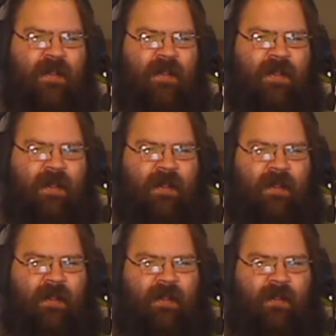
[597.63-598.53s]

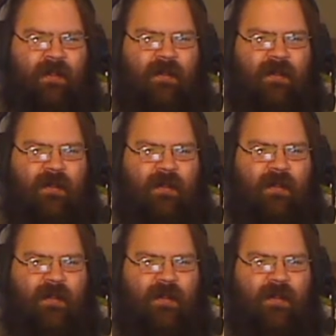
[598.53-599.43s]

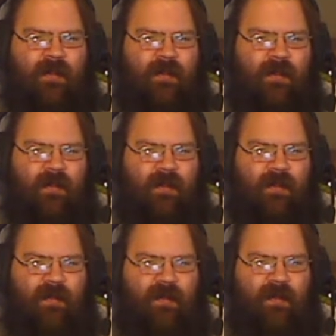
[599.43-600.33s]

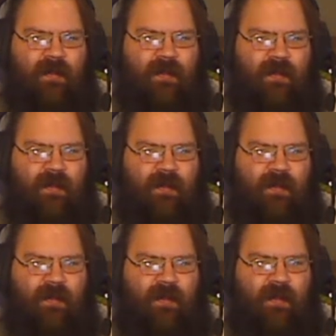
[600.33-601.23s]

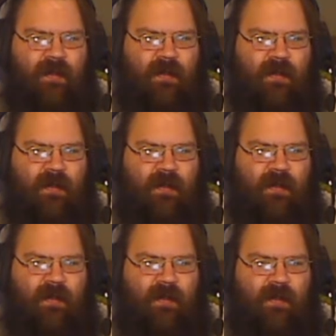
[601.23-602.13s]

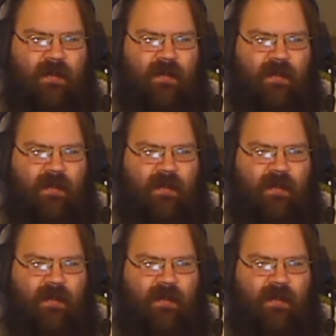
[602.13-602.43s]
[no speech]